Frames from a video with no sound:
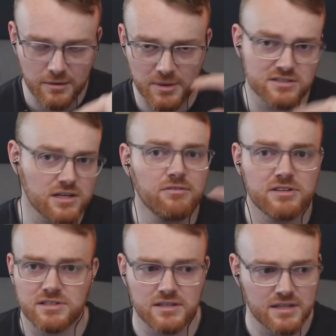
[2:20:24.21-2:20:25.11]
because
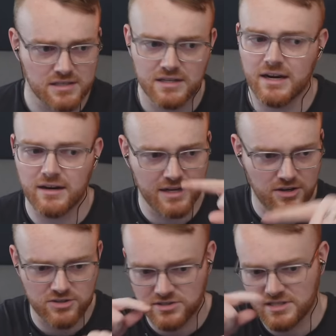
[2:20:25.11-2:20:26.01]
obviously this connect
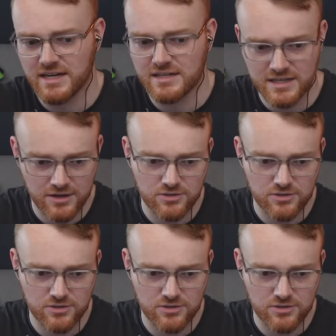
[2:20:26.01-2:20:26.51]
character is connected here